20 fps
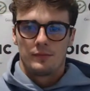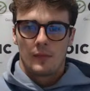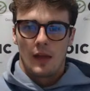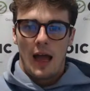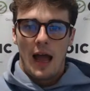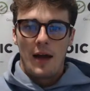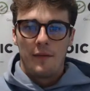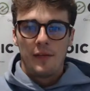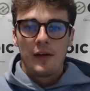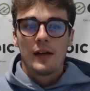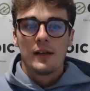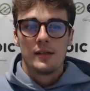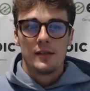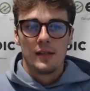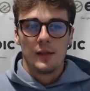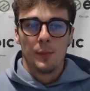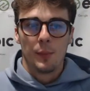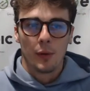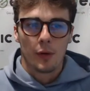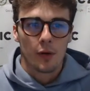having a
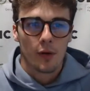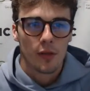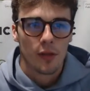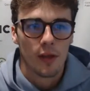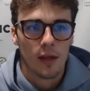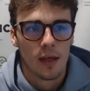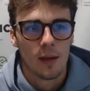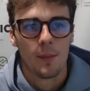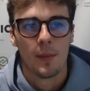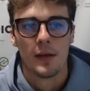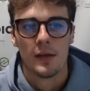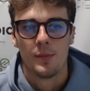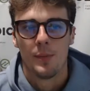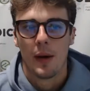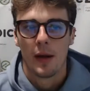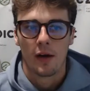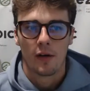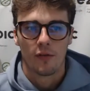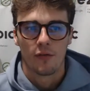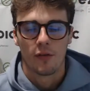simpler theme is
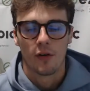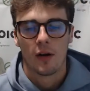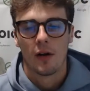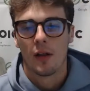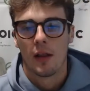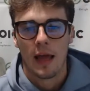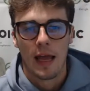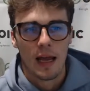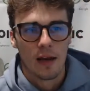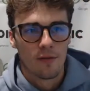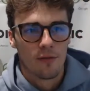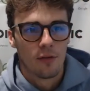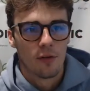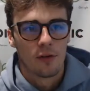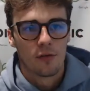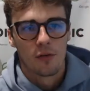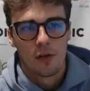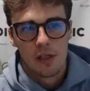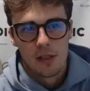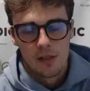better for a handful
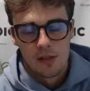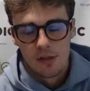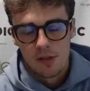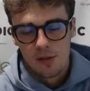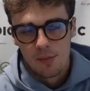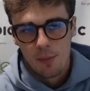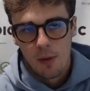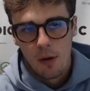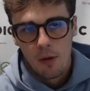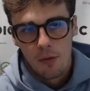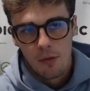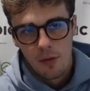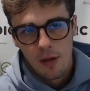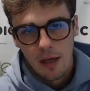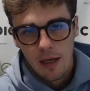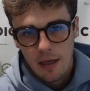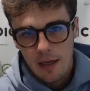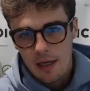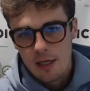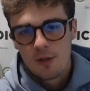of reasons, both
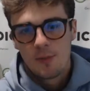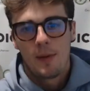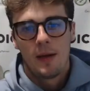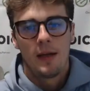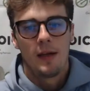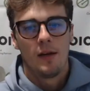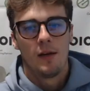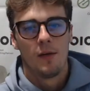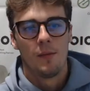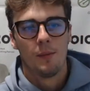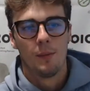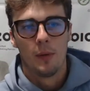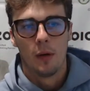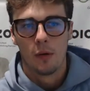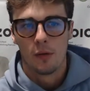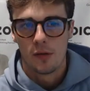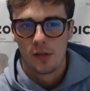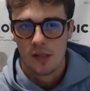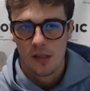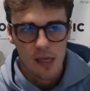engagement,
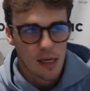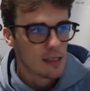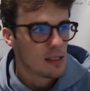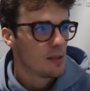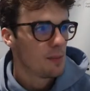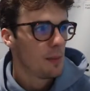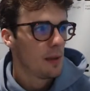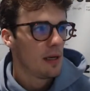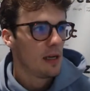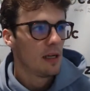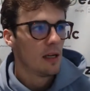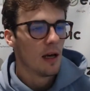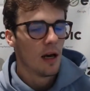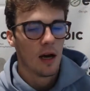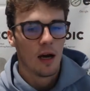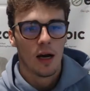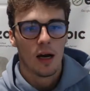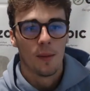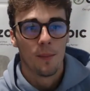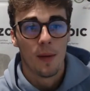both site speed,
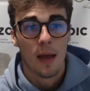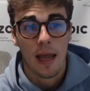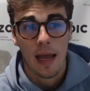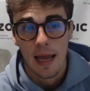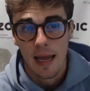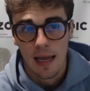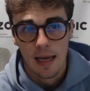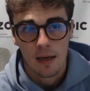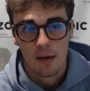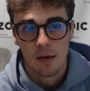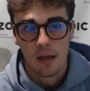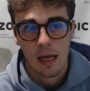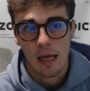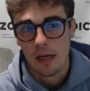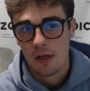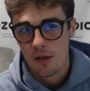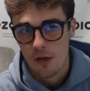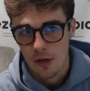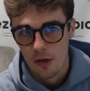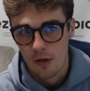and
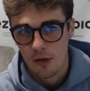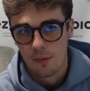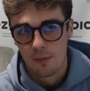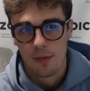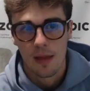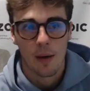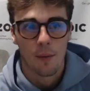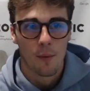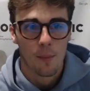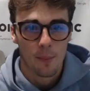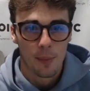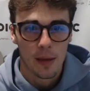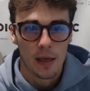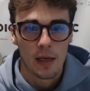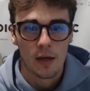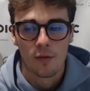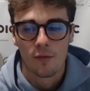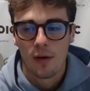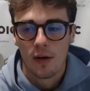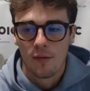in turn, that will
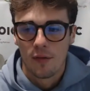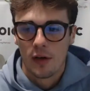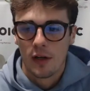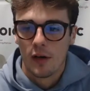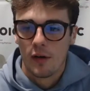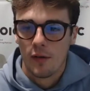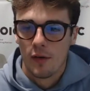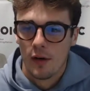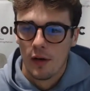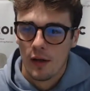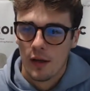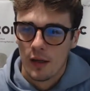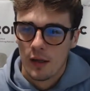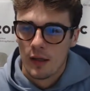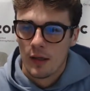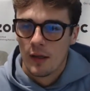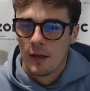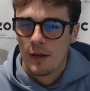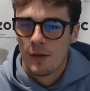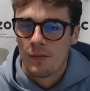be revenue.
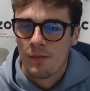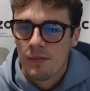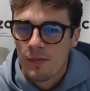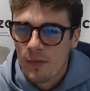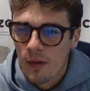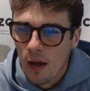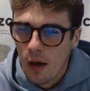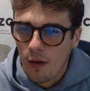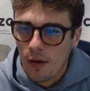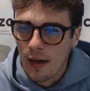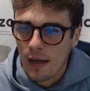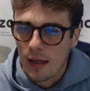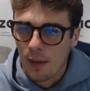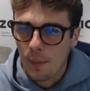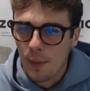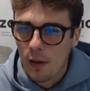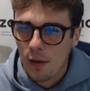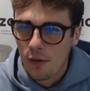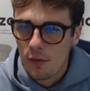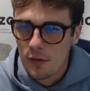Okay, let
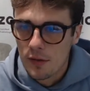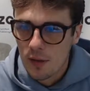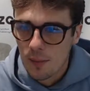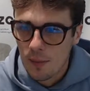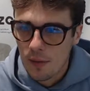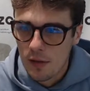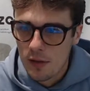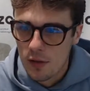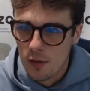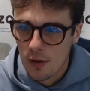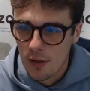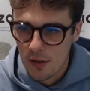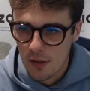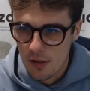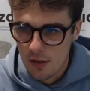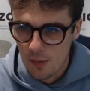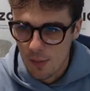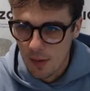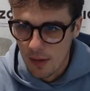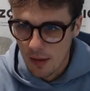me go through some of these
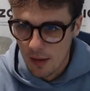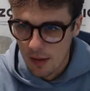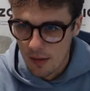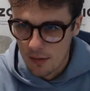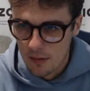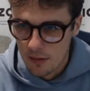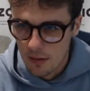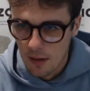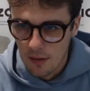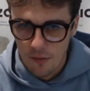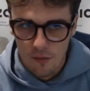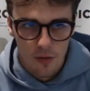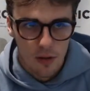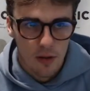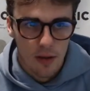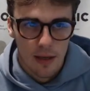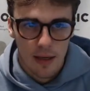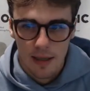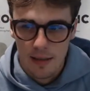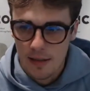questions because I feel like I